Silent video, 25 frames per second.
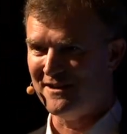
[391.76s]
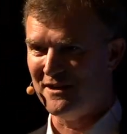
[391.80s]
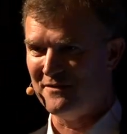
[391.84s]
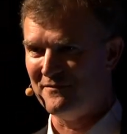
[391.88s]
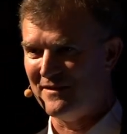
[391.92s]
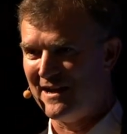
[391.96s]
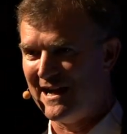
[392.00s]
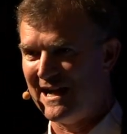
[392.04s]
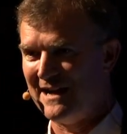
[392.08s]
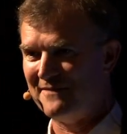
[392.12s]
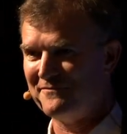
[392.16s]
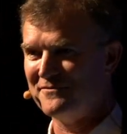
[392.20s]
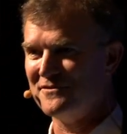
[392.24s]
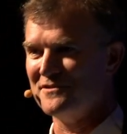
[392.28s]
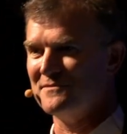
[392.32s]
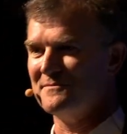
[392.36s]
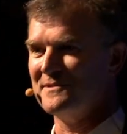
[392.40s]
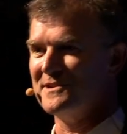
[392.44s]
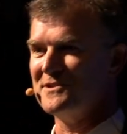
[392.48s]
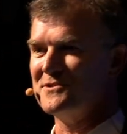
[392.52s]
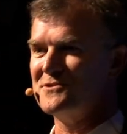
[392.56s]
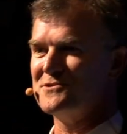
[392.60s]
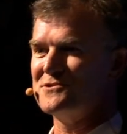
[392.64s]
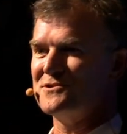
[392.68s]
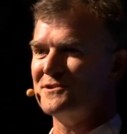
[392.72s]
over half of
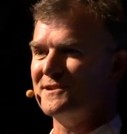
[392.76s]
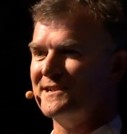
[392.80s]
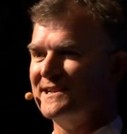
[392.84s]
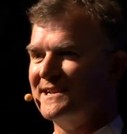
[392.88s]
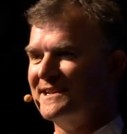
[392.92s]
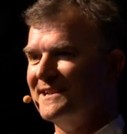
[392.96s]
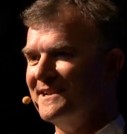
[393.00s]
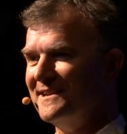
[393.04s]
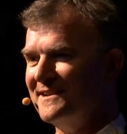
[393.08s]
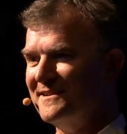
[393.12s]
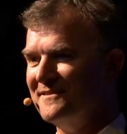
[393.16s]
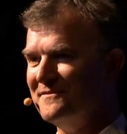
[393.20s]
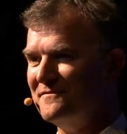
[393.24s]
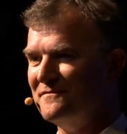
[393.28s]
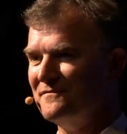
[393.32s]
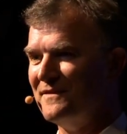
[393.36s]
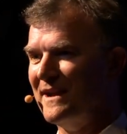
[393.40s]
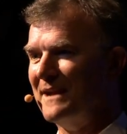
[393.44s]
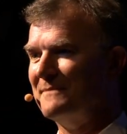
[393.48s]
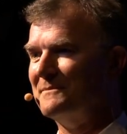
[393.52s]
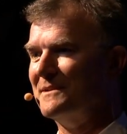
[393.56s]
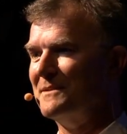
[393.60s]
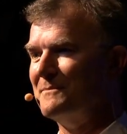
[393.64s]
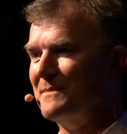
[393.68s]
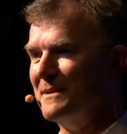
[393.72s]
them are usually
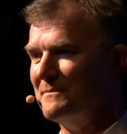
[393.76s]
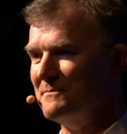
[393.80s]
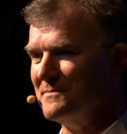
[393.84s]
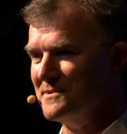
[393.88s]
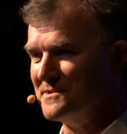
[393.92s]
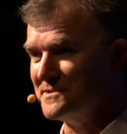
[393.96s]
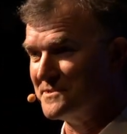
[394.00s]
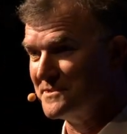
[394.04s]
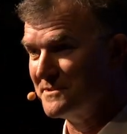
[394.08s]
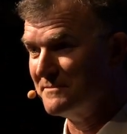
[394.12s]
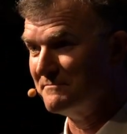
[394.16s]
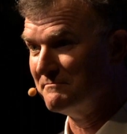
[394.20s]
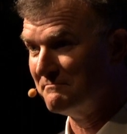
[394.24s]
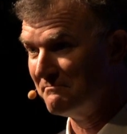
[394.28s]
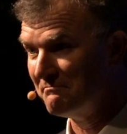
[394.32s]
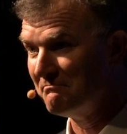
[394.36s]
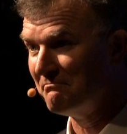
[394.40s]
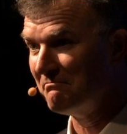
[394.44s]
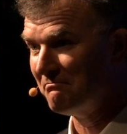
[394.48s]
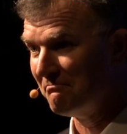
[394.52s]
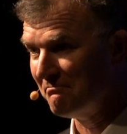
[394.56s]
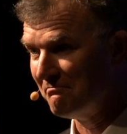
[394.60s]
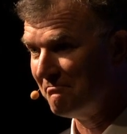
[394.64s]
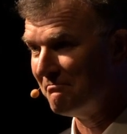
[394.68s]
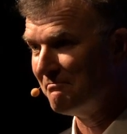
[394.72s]
family members,
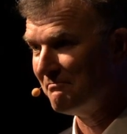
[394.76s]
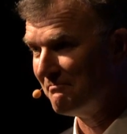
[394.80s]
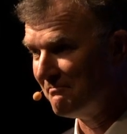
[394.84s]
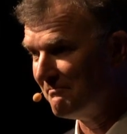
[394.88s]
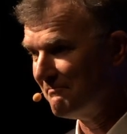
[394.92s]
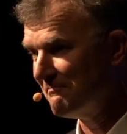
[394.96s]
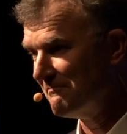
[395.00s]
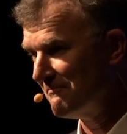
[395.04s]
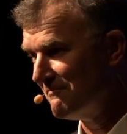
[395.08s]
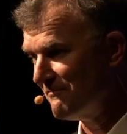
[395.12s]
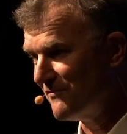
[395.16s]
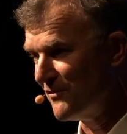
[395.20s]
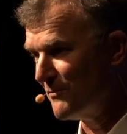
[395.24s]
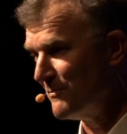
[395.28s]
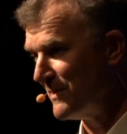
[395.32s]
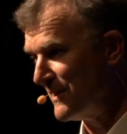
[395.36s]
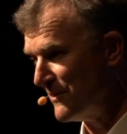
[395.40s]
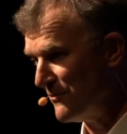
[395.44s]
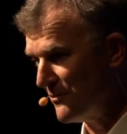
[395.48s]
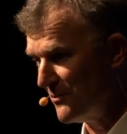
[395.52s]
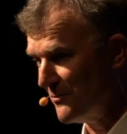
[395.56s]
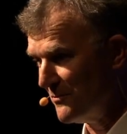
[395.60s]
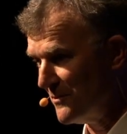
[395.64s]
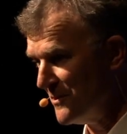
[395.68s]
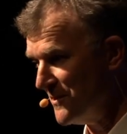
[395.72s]
for
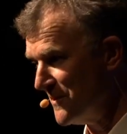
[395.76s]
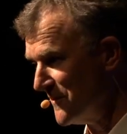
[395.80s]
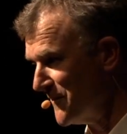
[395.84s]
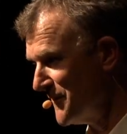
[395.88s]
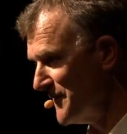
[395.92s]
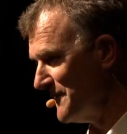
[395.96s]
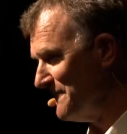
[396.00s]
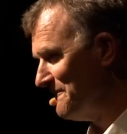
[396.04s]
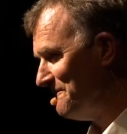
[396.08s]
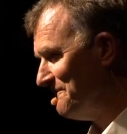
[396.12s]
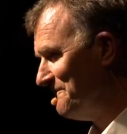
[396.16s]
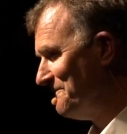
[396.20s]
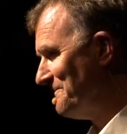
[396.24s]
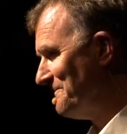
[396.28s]
better or worse.